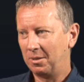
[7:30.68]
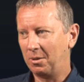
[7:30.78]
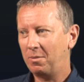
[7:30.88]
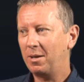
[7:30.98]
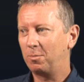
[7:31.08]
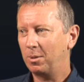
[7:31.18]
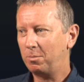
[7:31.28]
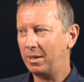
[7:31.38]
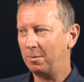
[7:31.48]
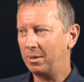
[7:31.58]
I felt a
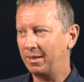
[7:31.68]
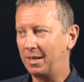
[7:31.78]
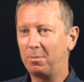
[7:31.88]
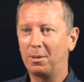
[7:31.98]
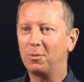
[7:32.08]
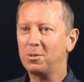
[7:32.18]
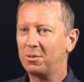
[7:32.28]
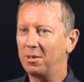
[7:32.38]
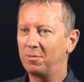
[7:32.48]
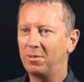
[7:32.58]
bit bad about that, but it was
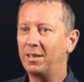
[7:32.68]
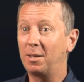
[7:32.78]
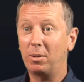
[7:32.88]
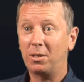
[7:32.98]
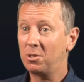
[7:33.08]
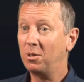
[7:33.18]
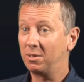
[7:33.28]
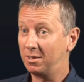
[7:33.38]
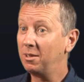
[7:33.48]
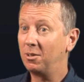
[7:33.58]
quite funny. But the
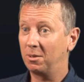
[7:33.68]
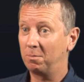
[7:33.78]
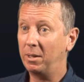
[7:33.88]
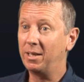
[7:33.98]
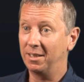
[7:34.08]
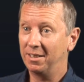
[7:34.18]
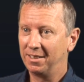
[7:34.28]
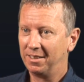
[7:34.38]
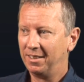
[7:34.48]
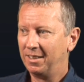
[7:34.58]
shot did look better.
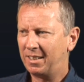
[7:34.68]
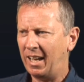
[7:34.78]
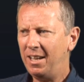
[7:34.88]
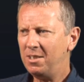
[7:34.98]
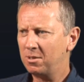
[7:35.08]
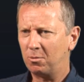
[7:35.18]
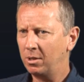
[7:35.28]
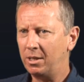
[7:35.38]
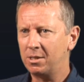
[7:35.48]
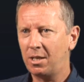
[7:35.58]
The cars look
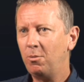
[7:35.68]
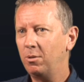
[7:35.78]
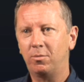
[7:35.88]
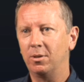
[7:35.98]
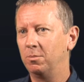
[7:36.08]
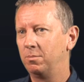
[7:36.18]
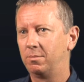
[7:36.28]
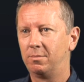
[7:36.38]
really slow on film.